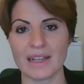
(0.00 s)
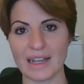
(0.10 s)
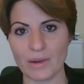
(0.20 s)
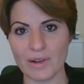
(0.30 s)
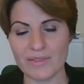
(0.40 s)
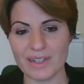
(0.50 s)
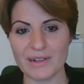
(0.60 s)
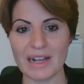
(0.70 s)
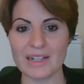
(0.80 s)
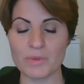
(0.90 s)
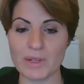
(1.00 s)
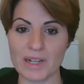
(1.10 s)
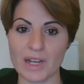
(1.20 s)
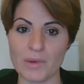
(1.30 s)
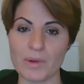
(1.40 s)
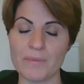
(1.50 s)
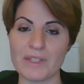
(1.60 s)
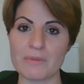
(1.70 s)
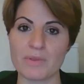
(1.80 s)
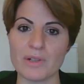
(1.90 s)
However, as we know,
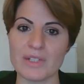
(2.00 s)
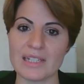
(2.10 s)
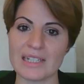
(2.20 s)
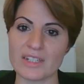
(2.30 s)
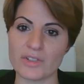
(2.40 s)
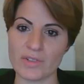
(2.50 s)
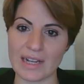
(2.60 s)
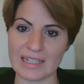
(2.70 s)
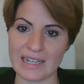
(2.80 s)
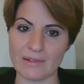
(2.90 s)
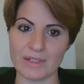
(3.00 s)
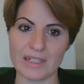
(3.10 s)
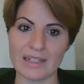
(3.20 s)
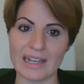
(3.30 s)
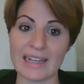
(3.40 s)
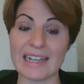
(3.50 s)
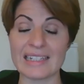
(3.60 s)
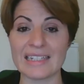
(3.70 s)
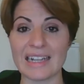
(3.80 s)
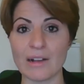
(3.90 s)
this process has dragged out, and it
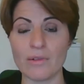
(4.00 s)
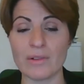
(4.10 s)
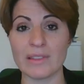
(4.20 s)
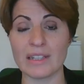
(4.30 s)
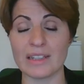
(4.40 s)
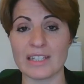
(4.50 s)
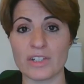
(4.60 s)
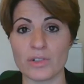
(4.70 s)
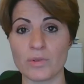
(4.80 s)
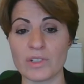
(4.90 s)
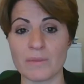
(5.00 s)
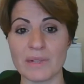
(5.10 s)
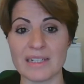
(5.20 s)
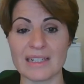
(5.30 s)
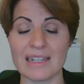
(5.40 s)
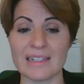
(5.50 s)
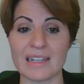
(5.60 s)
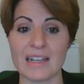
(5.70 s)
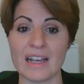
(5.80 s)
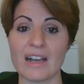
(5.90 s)
has now, these schools have been sent
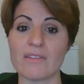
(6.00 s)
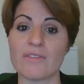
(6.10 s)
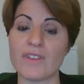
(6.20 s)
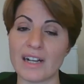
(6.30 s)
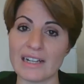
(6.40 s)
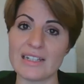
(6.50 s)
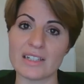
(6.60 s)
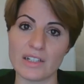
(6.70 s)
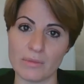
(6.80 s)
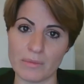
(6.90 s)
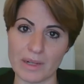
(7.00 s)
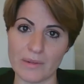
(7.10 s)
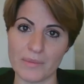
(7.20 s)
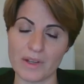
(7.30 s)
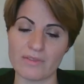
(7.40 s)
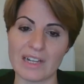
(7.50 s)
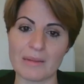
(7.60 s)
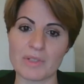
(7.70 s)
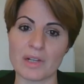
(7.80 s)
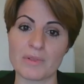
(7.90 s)
a revised number of
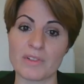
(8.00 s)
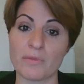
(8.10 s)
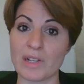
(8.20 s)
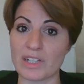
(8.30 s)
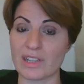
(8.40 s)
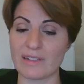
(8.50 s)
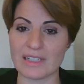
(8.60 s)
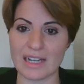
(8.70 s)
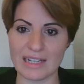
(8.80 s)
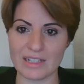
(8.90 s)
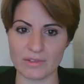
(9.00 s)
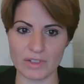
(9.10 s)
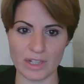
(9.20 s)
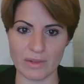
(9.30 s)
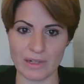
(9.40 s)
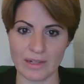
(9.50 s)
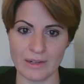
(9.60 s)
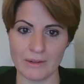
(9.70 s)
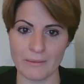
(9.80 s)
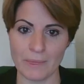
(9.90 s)
laptops of which they're entitled to.
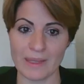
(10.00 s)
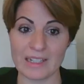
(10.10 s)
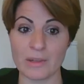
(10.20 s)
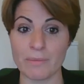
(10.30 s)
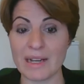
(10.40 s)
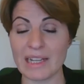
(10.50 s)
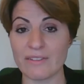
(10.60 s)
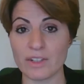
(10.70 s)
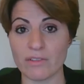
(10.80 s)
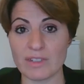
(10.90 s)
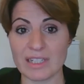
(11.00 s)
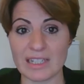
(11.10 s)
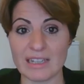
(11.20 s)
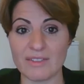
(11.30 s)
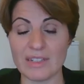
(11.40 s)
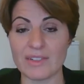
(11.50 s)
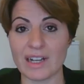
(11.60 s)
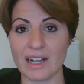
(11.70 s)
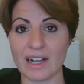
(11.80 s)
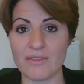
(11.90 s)
And so many have not received even
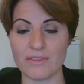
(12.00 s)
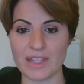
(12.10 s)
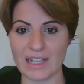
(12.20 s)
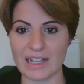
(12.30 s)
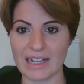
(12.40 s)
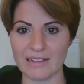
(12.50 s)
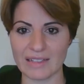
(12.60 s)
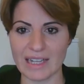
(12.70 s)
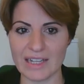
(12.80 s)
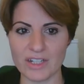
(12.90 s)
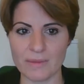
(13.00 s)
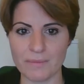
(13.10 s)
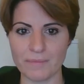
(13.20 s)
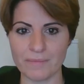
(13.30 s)
half of their allocation.